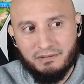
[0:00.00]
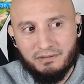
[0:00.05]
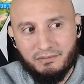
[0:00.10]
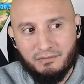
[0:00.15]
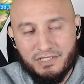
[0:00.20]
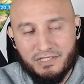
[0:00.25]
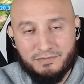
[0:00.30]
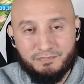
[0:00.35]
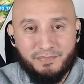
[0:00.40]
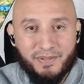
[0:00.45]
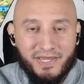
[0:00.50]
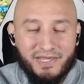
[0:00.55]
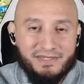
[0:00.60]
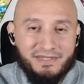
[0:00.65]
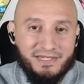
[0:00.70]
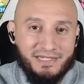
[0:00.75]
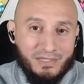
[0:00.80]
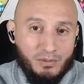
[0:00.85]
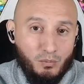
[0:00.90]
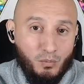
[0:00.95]

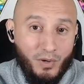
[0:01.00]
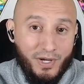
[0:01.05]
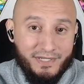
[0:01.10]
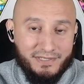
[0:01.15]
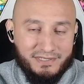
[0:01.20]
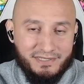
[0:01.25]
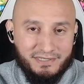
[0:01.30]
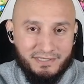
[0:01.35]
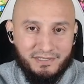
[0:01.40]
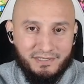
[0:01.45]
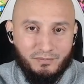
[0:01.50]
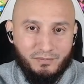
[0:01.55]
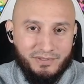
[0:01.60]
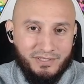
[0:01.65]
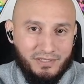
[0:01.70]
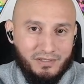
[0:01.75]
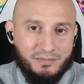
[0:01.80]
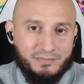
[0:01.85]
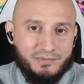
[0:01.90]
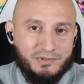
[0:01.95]
spending wisely when
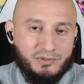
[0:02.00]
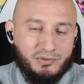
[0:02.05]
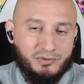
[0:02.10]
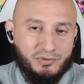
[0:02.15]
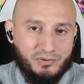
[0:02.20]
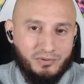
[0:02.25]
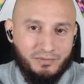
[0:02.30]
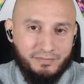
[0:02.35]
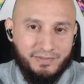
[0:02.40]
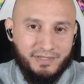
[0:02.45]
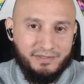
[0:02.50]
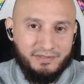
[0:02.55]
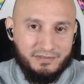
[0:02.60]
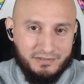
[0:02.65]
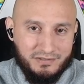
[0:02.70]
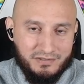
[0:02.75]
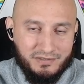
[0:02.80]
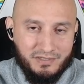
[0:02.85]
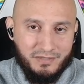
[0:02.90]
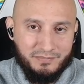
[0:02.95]
it comes to your
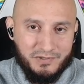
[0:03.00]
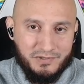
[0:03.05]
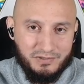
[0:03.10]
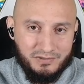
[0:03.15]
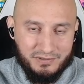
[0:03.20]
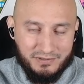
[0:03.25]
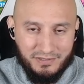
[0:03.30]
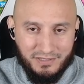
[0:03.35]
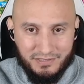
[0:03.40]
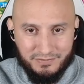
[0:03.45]
commander sculptures,